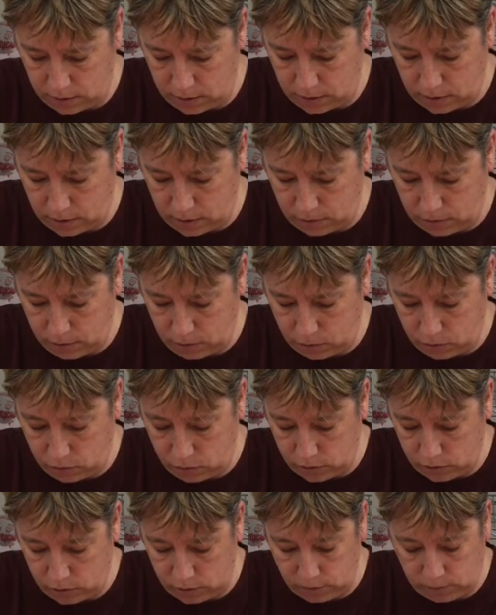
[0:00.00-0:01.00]
I'm
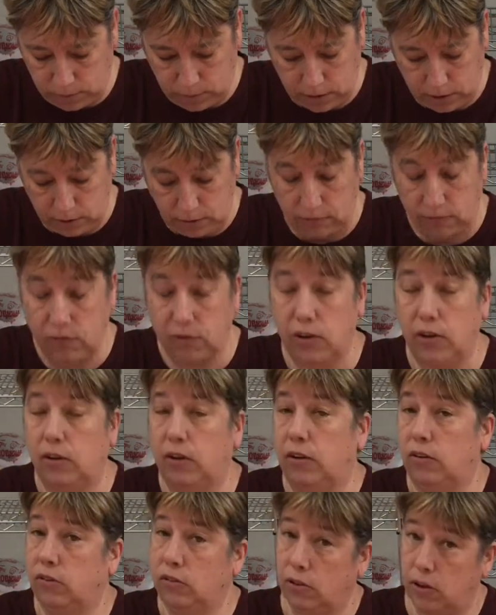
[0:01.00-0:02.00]
really being
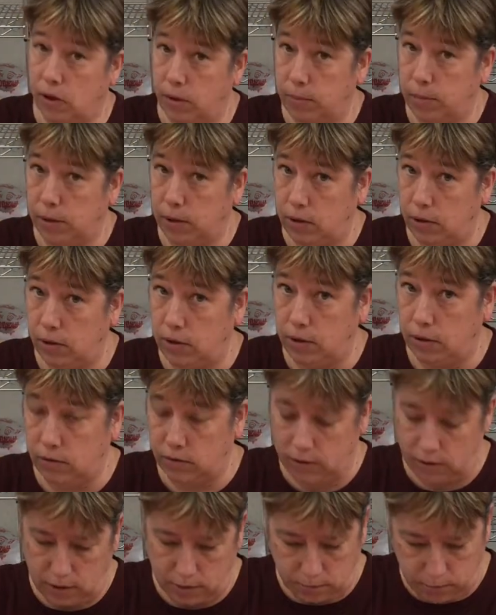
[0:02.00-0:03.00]
very sloppy on this
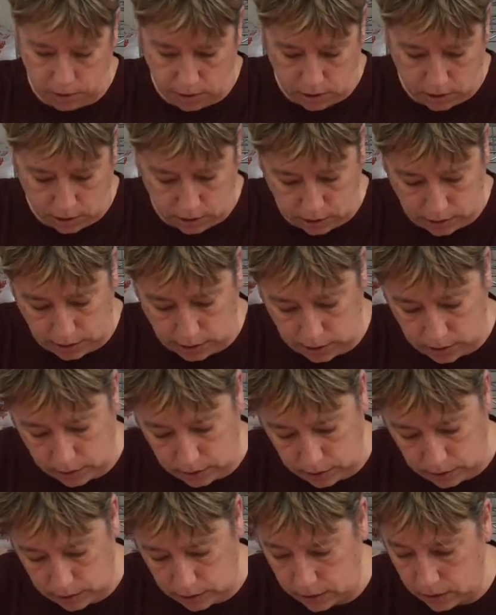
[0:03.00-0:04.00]
and I'm not
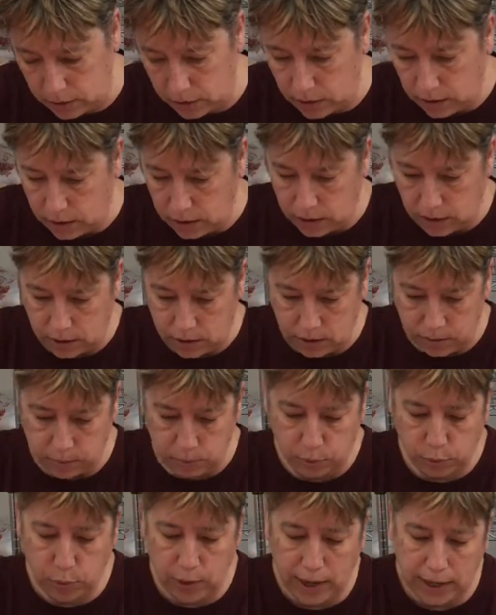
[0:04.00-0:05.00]
liking it.
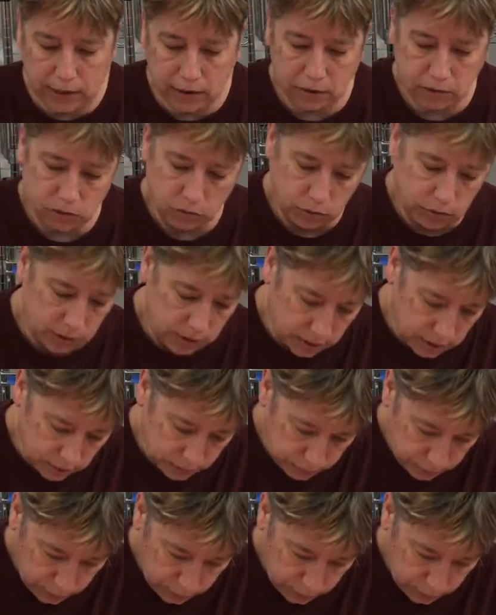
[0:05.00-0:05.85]
Practice with it.